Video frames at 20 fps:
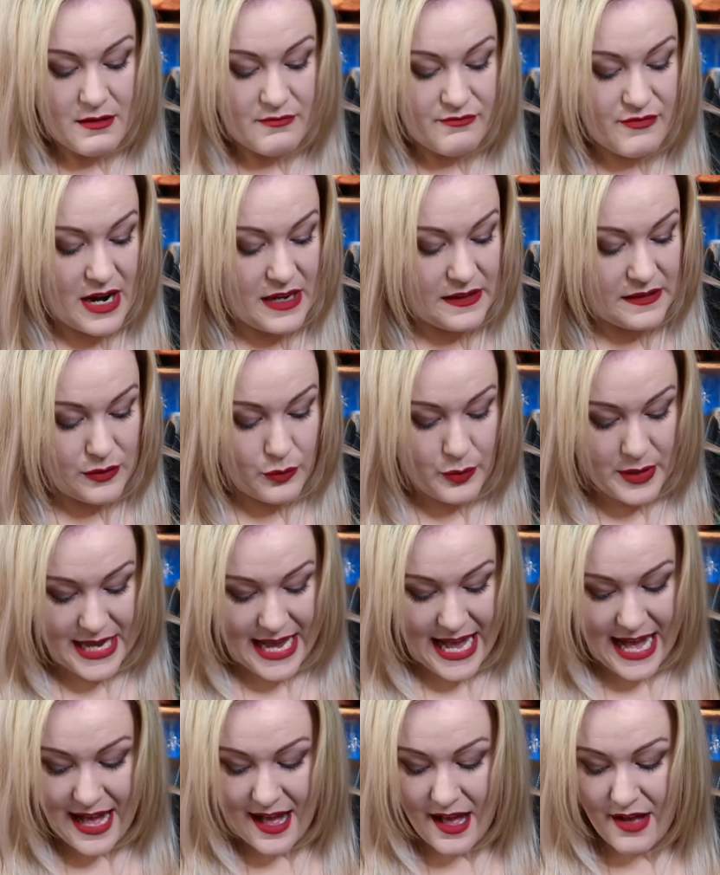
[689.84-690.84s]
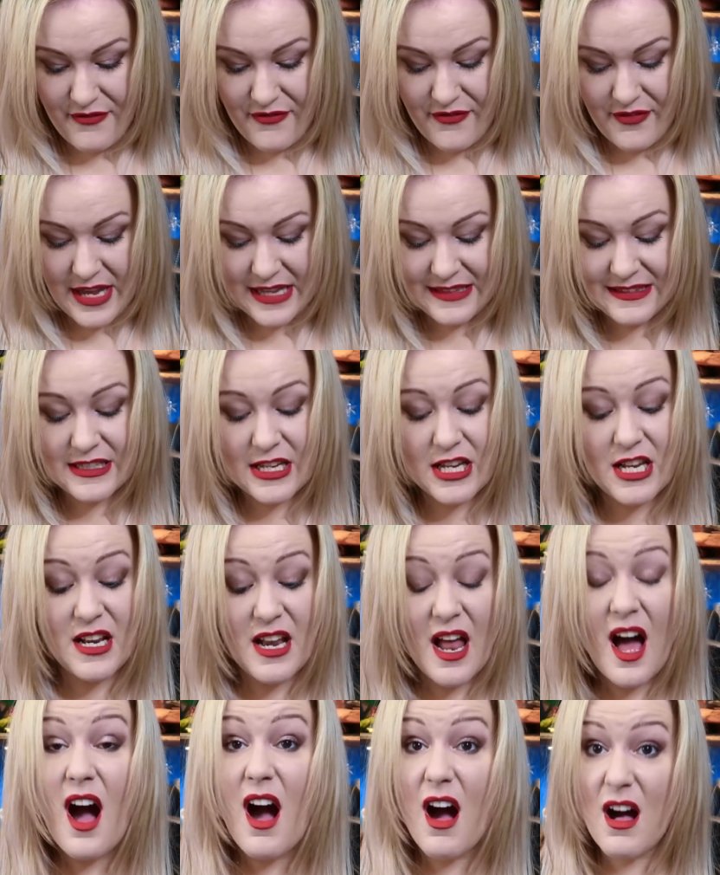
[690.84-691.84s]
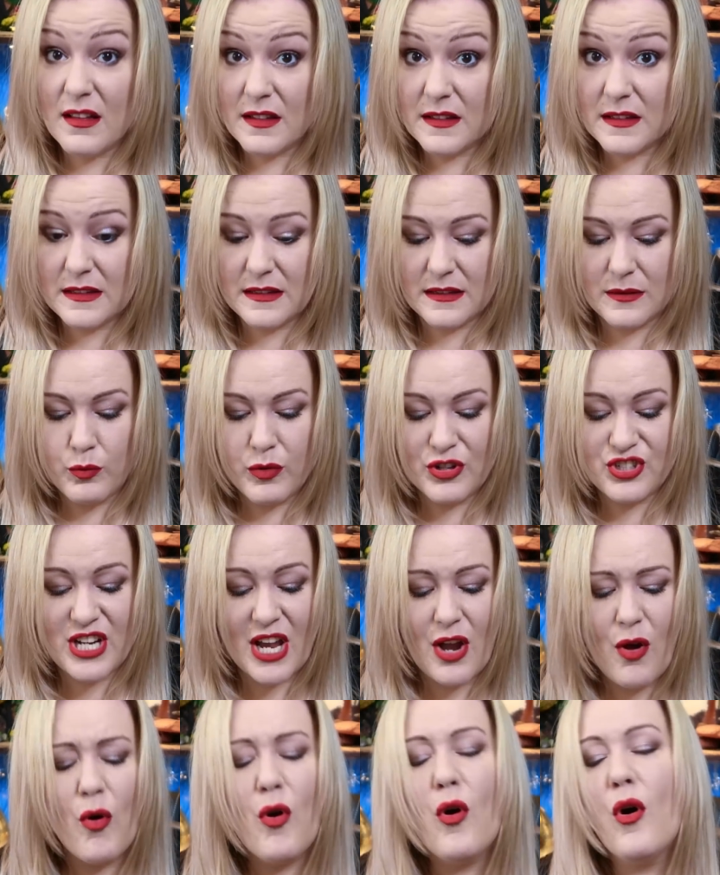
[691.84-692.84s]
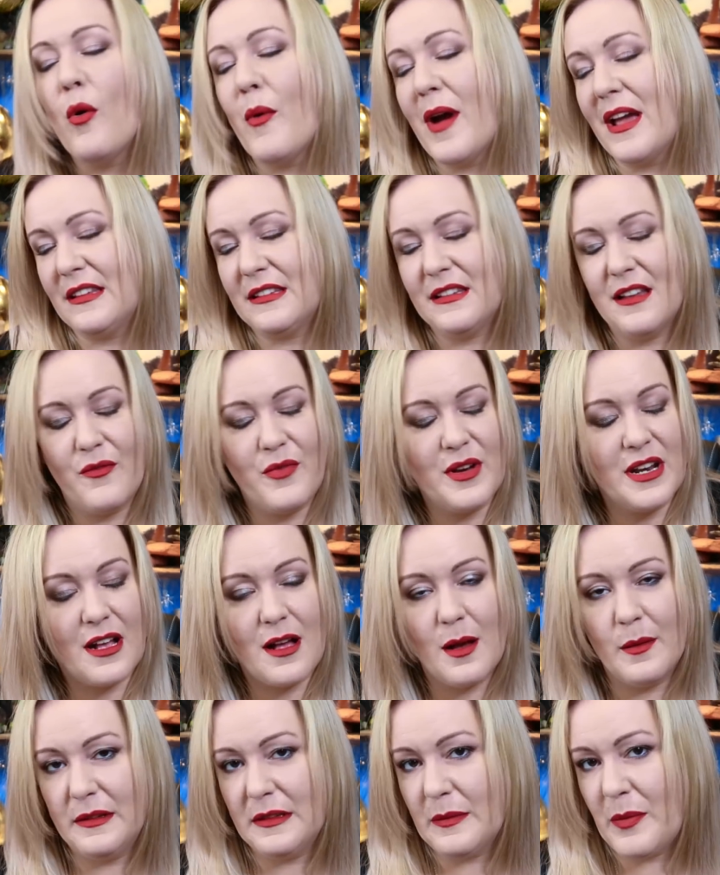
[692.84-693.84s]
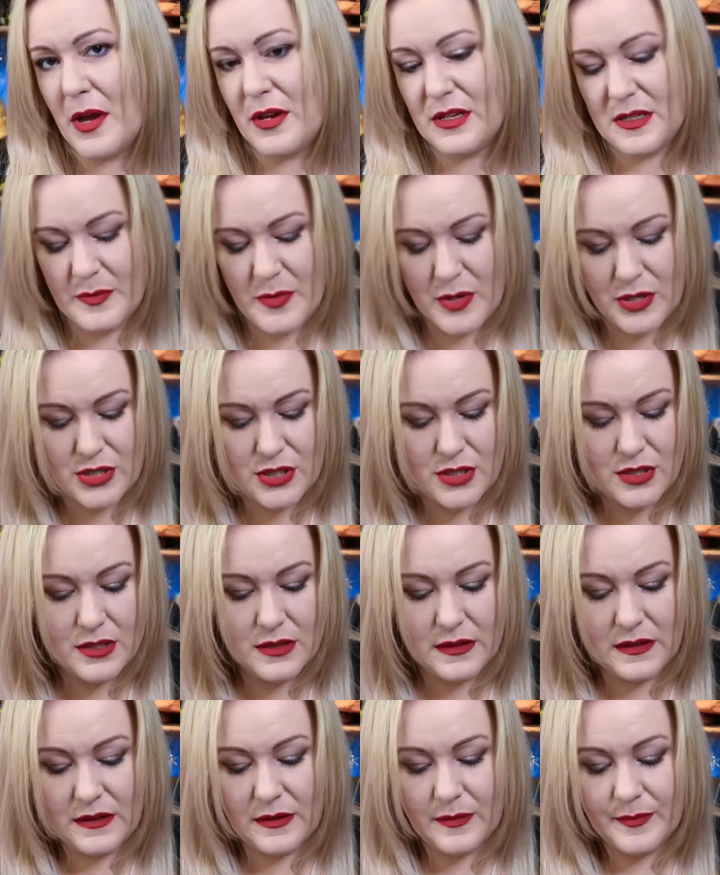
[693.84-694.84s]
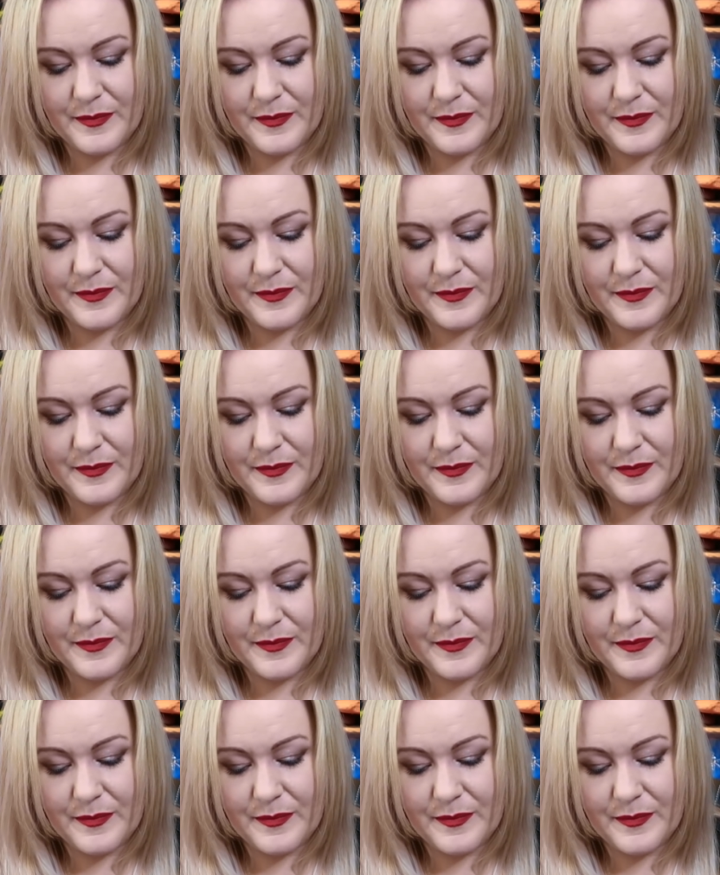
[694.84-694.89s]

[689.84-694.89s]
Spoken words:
Right, so we have, it's glass, which I always love when it comes to potion bottles.